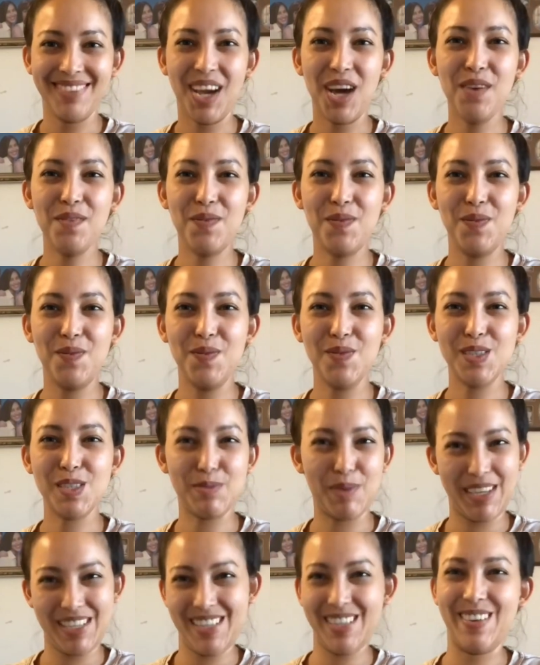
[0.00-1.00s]
Oh,
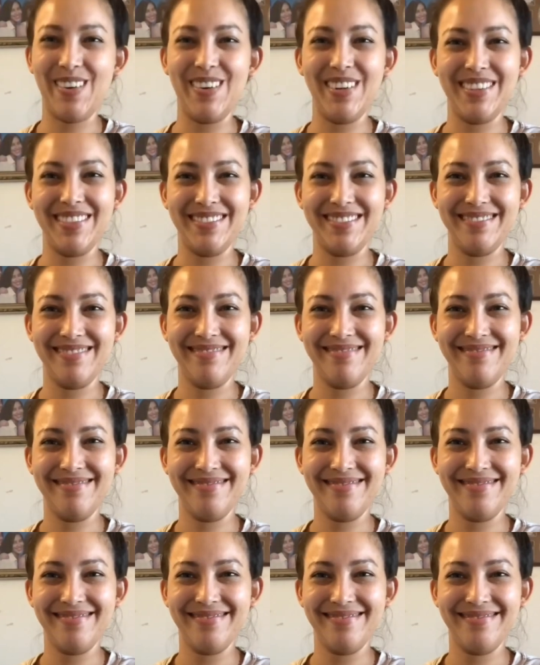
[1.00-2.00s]
spicy corn.
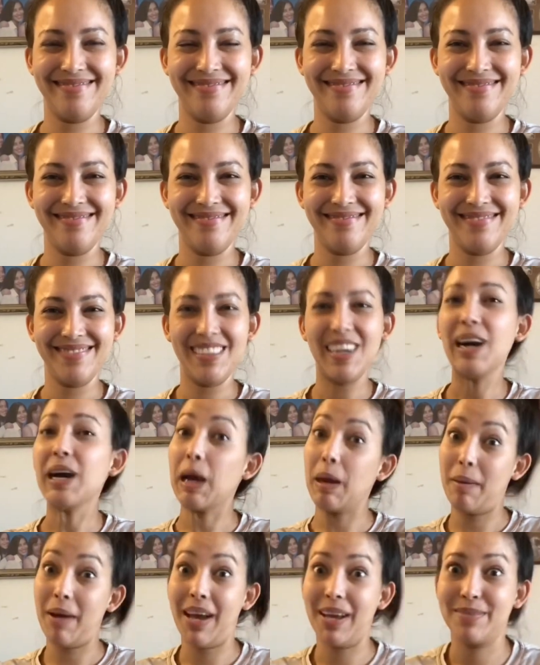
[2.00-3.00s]

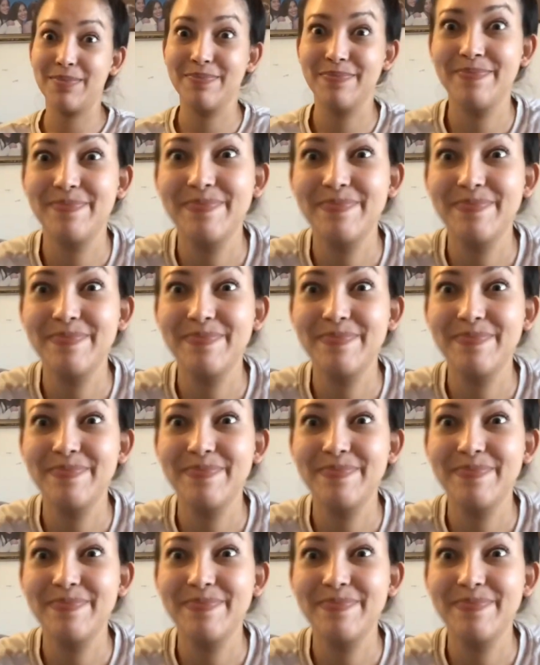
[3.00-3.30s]
Okay, bye.